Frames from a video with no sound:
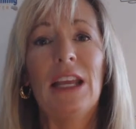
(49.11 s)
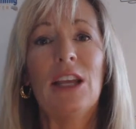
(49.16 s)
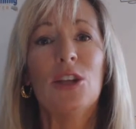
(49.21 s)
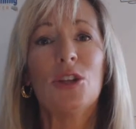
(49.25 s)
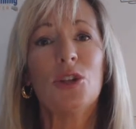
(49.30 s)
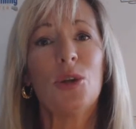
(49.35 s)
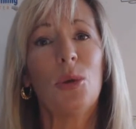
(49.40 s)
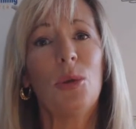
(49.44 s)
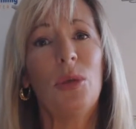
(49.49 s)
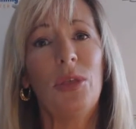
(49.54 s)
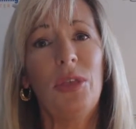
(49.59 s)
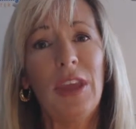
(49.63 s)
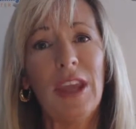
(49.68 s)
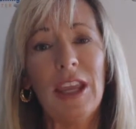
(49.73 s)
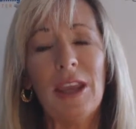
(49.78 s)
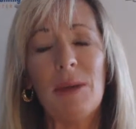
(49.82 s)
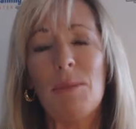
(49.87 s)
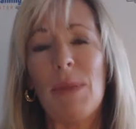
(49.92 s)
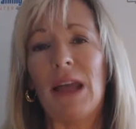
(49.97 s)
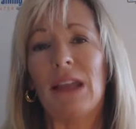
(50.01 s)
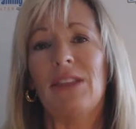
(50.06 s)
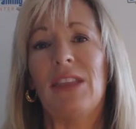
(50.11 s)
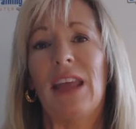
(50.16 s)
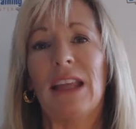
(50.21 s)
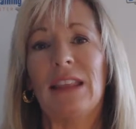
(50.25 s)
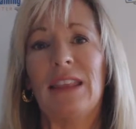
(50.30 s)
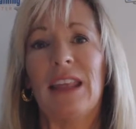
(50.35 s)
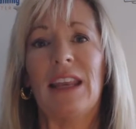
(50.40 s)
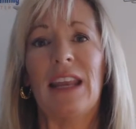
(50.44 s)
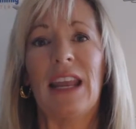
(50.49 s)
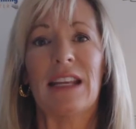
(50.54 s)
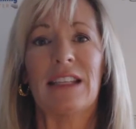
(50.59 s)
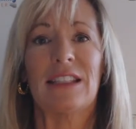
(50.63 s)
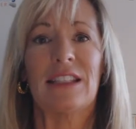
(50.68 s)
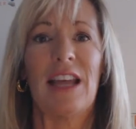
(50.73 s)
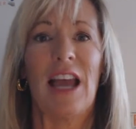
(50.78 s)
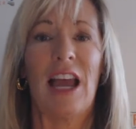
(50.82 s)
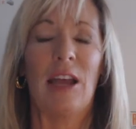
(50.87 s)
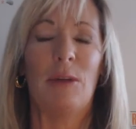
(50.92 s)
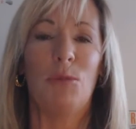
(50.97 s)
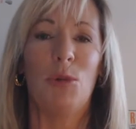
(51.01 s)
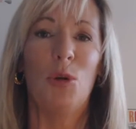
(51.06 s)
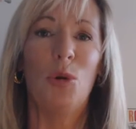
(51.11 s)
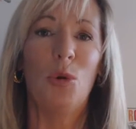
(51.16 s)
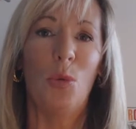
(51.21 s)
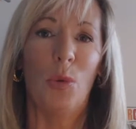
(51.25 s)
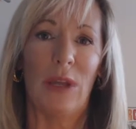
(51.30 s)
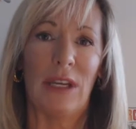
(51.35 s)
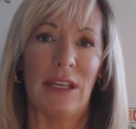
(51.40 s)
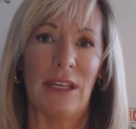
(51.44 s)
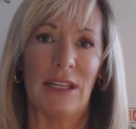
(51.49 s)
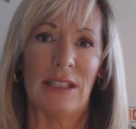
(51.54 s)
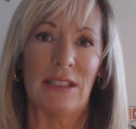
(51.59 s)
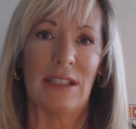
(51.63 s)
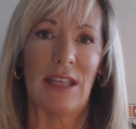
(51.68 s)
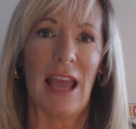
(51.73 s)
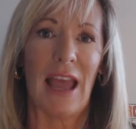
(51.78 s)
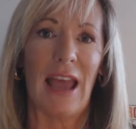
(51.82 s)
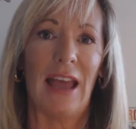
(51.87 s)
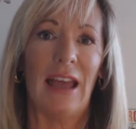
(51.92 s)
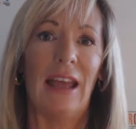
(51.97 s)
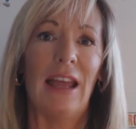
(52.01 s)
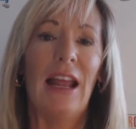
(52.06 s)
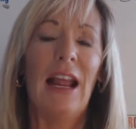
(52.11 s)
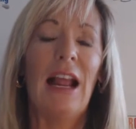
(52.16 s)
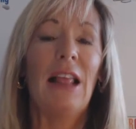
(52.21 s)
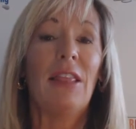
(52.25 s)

So think about that the next time you witness that